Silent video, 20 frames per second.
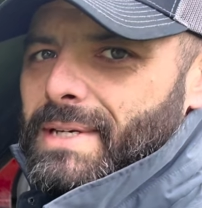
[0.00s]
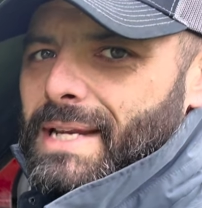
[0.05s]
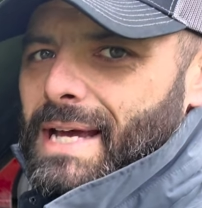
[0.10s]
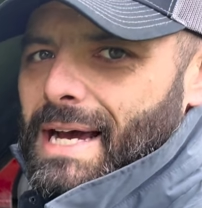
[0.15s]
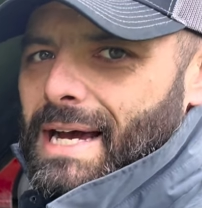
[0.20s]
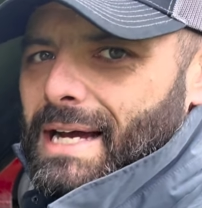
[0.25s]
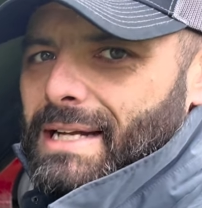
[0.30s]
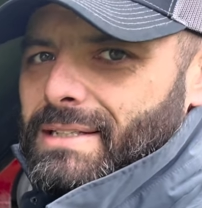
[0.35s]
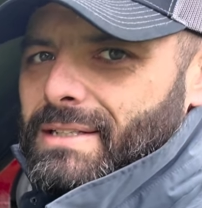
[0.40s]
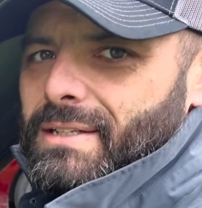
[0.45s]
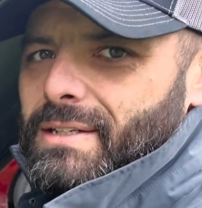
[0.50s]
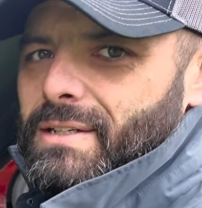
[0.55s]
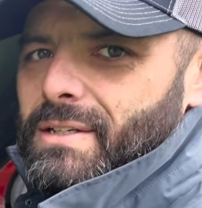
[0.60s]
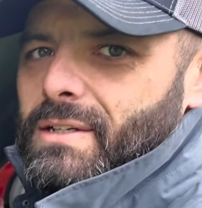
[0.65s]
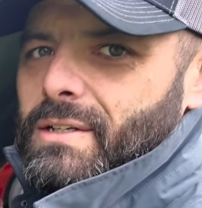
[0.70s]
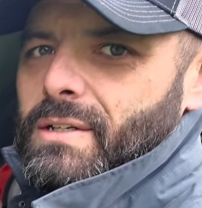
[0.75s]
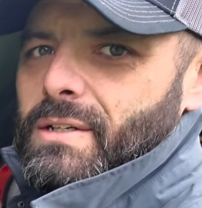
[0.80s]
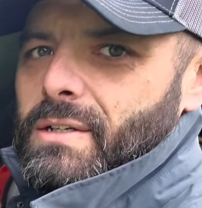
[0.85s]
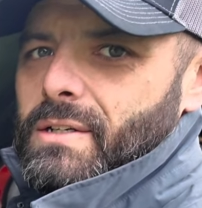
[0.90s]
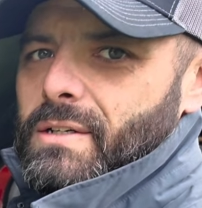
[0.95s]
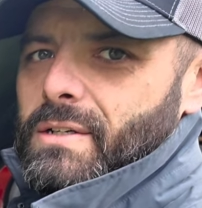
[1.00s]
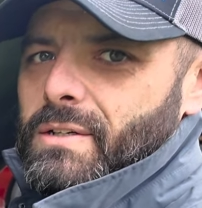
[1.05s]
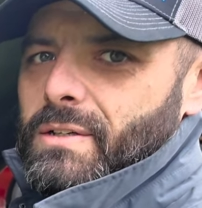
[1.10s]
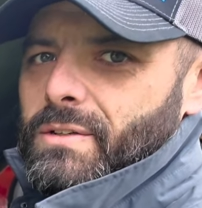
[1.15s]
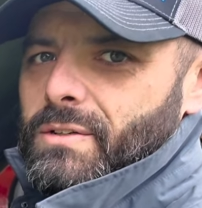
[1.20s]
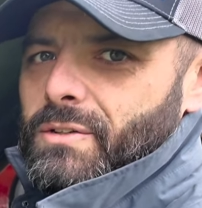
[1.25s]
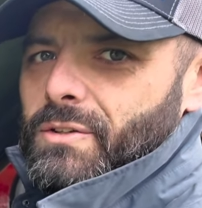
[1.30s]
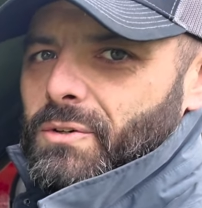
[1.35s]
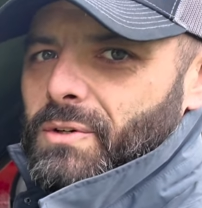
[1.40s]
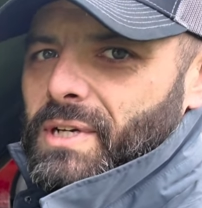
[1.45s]
not
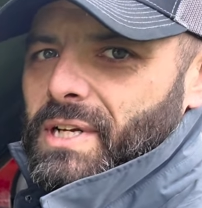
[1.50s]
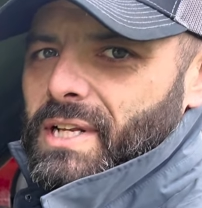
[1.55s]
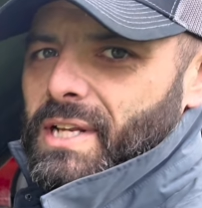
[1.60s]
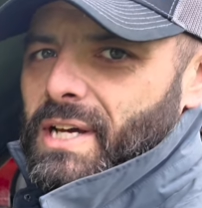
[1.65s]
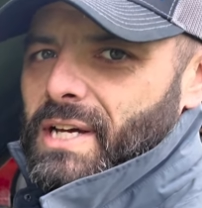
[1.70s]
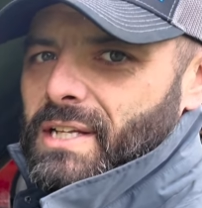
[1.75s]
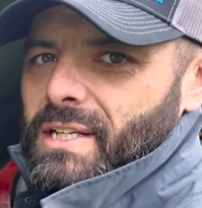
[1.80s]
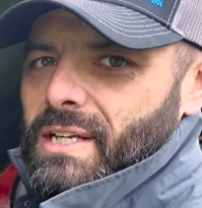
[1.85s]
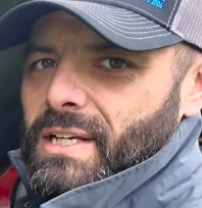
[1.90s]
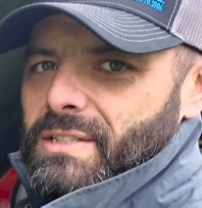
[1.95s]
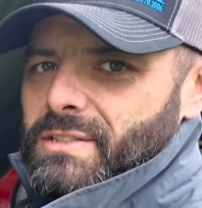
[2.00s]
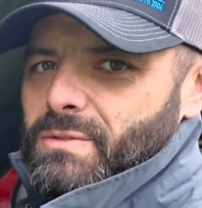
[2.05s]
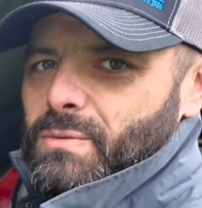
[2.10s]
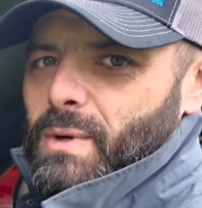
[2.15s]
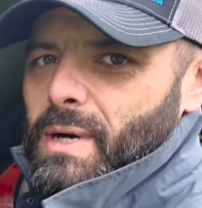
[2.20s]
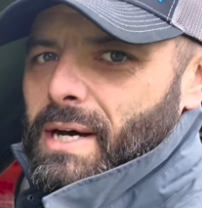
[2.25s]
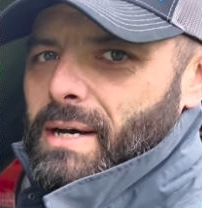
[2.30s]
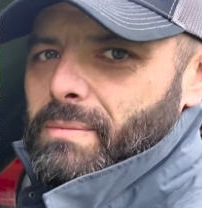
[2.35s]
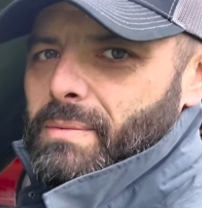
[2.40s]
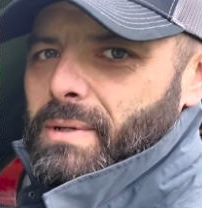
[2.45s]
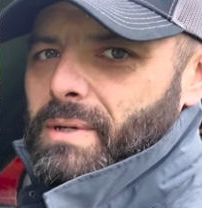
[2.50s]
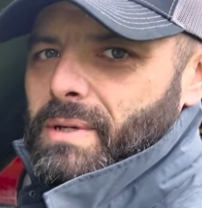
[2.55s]
doing an LS swap